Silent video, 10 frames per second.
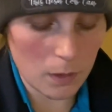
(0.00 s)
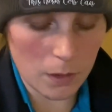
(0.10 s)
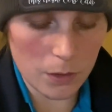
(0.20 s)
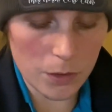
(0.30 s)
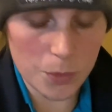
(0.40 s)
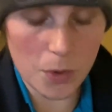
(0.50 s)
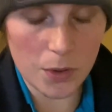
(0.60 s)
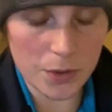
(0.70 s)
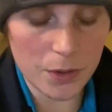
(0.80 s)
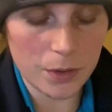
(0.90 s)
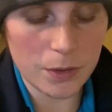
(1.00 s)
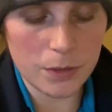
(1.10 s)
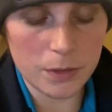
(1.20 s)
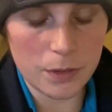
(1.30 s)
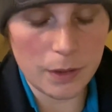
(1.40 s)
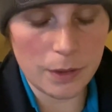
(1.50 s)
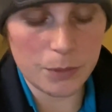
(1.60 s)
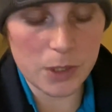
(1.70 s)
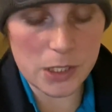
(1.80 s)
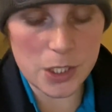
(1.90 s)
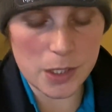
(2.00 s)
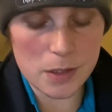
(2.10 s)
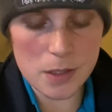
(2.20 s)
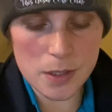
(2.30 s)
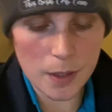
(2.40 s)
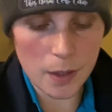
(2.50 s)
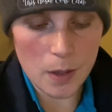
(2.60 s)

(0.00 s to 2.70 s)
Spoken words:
another one, which is